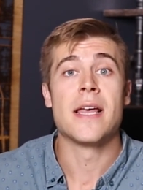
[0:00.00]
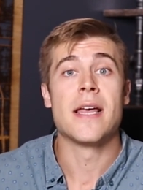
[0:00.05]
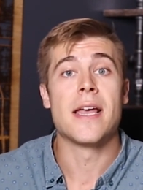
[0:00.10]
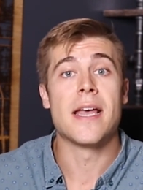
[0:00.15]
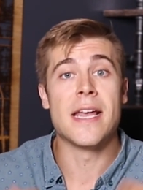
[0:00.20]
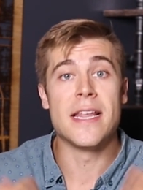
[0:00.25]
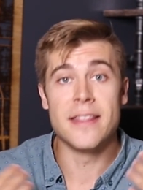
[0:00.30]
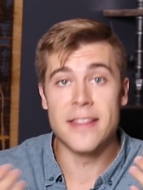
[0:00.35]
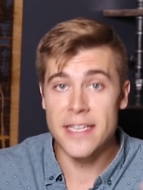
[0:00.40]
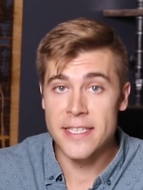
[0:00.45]

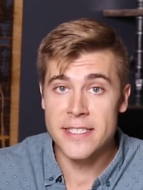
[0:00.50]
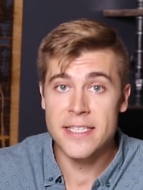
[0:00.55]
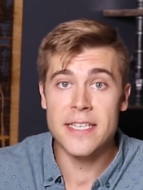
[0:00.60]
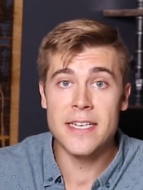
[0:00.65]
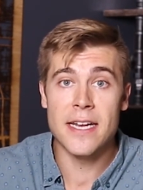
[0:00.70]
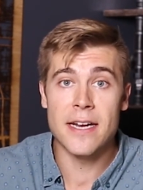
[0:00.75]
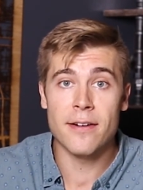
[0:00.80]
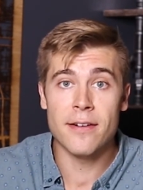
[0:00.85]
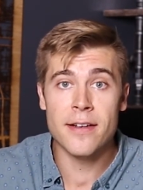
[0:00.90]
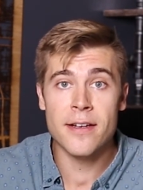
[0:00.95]
In this
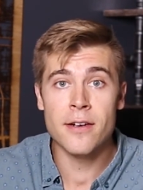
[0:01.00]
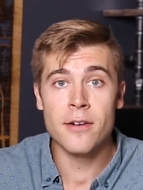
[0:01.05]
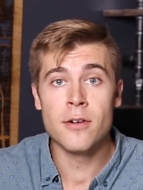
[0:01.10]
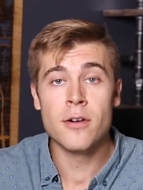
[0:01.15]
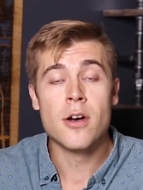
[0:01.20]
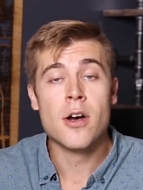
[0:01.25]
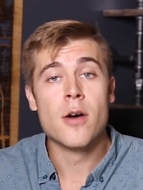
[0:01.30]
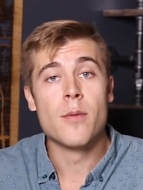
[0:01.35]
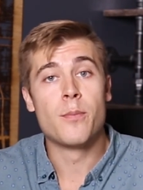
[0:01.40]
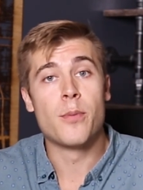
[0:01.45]
scenario,
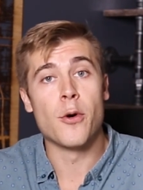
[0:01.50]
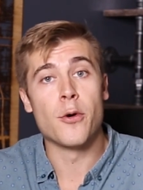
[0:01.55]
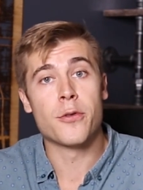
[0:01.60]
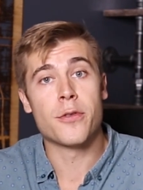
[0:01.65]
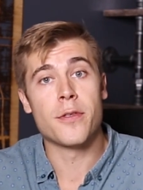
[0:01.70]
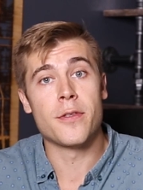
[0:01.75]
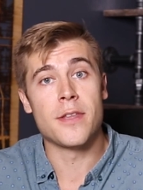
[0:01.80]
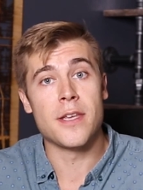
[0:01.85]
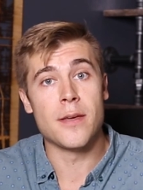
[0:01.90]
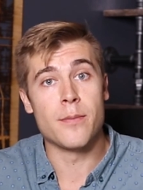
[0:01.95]
both
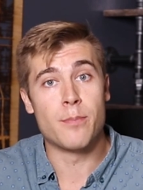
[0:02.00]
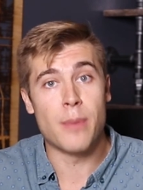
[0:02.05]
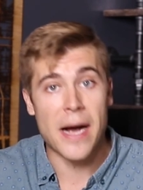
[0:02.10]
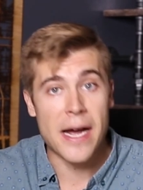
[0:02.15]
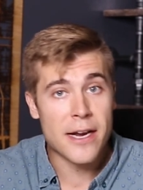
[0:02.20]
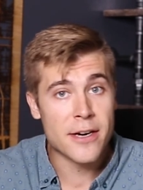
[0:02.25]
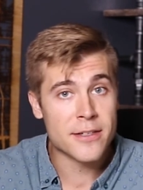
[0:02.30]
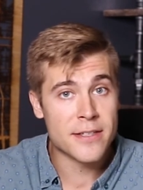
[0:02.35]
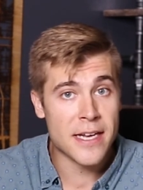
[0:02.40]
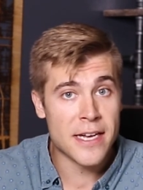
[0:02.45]
the
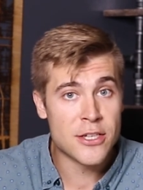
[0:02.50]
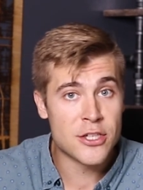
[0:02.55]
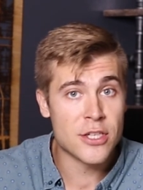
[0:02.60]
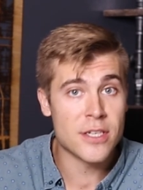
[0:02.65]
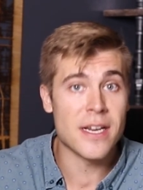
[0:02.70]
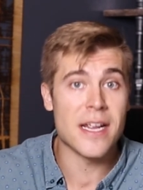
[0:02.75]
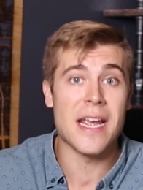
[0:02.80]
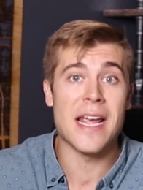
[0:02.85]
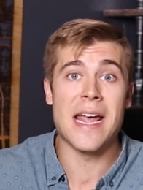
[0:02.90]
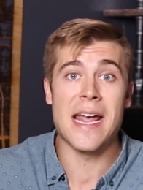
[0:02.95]
buyer's
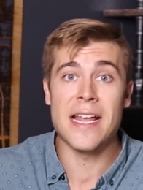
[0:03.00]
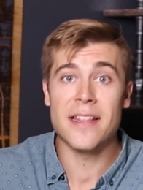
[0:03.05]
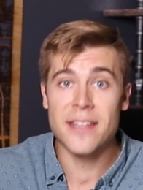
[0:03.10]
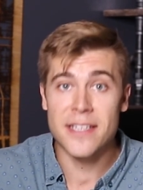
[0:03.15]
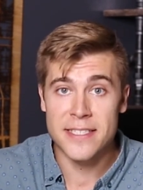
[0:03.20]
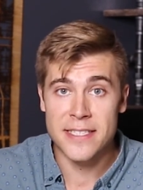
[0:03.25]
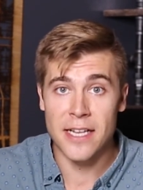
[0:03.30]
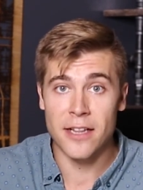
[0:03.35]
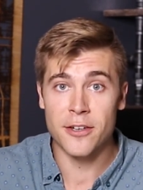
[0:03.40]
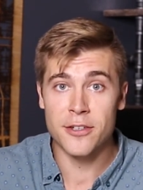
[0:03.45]
agent and the
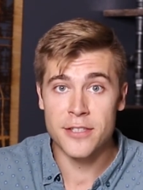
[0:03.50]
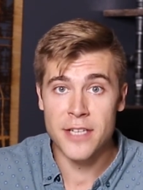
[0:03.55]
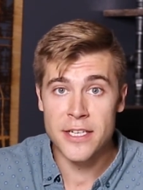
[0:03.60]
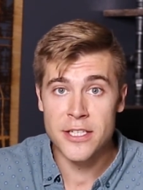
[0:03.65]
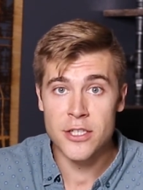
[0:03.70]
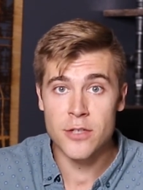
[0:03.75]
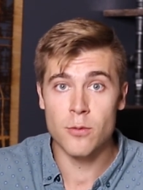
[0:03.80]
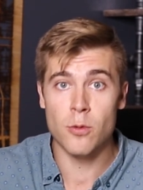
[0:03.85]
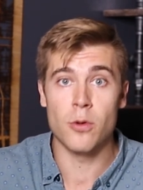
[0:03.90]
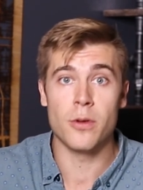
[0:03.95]
seller's
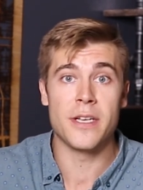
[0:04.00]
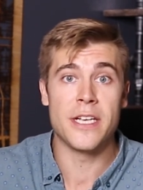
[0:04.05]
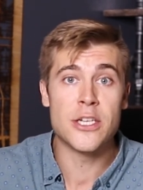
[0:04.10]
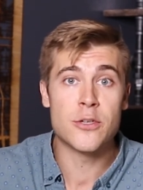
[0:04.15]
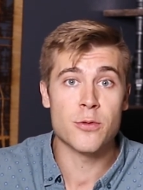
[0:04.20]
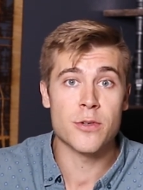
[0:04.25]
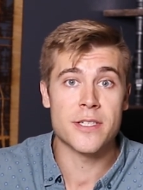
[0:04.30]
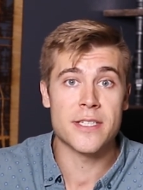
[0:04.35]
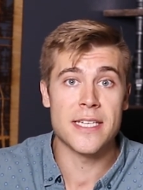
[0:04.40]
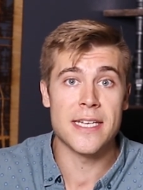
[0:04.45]
agent will each
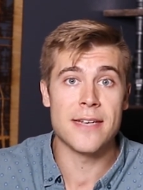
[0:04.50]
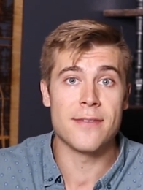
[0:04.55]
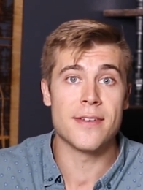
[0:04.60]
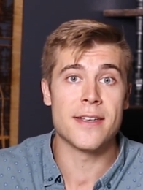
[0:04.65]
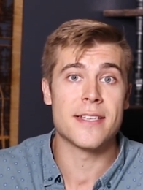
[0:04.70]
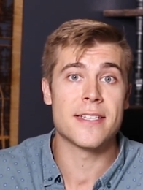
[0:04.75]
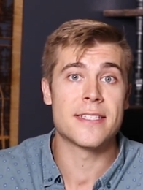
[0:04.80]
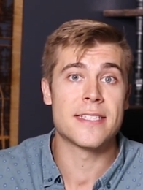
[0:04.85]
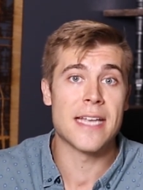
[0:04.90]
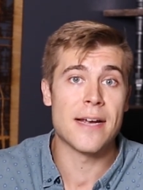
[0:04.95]
receive
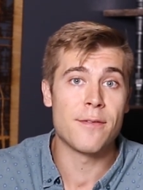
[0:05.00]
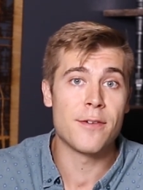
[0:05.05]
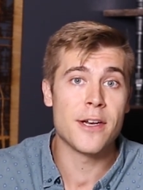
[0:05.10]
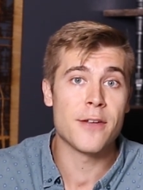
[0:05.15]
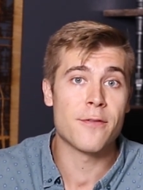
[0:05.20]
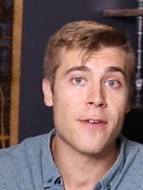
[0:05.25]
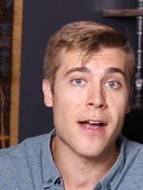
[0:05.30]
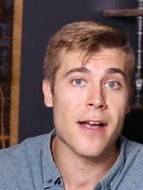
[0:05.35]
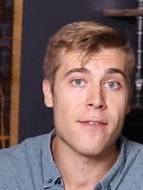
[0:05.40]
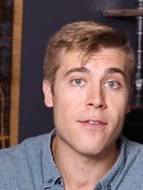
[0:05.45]

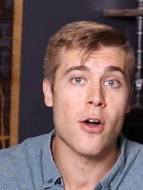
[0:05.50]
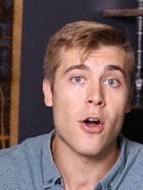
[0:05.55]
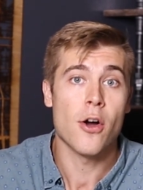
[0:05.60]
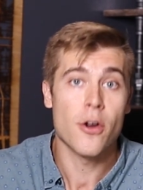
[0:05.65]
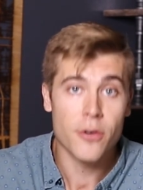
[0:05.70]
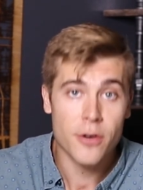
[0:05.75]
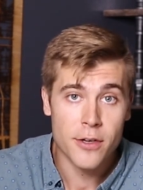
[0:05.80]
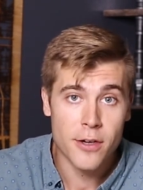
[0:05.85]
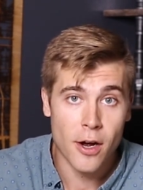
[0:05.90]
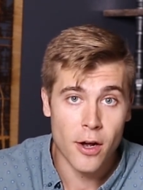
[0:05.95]

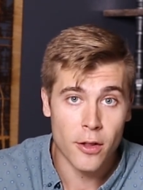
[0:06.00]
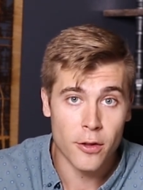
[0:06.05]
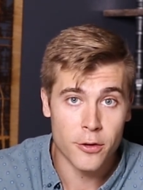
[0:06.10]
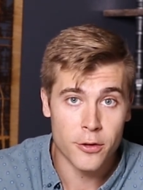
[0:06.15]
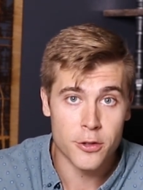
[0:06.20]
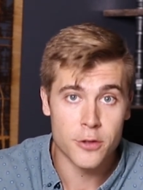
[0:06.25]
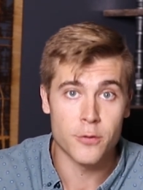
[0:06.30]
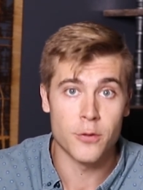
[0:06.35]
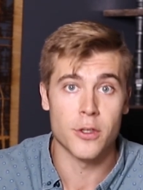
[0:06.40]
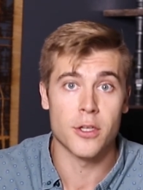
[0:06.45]

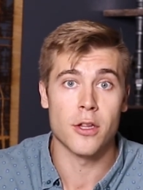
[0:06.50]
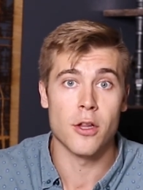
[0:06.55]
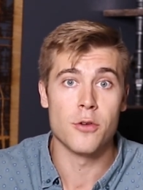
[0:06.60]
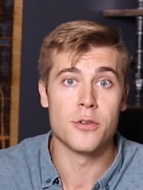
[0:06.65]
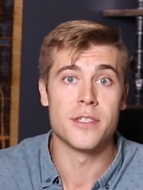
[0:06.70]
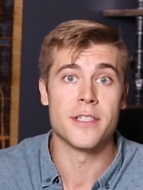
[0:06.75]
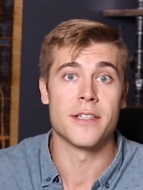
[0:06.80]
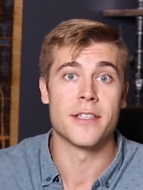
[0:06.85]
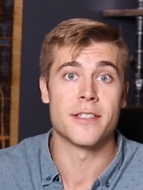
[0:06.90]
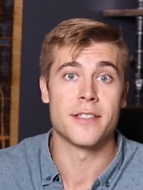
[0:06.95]
$7,500 for
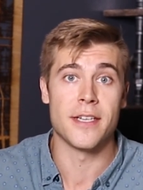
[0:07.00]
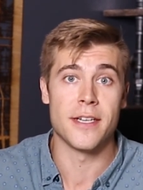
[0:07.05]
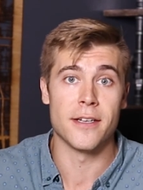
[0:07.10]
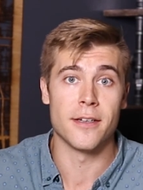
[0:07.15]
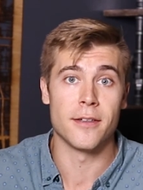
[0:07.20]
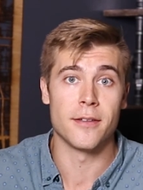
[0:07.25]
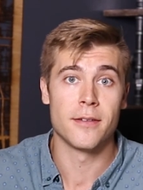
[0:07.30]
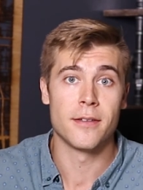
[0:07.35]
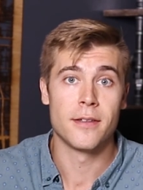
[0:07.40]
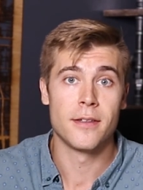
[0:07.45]
closing this
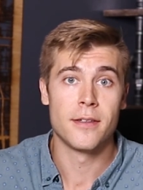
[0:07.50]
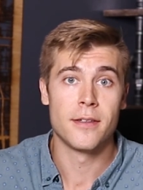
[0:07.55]
deal.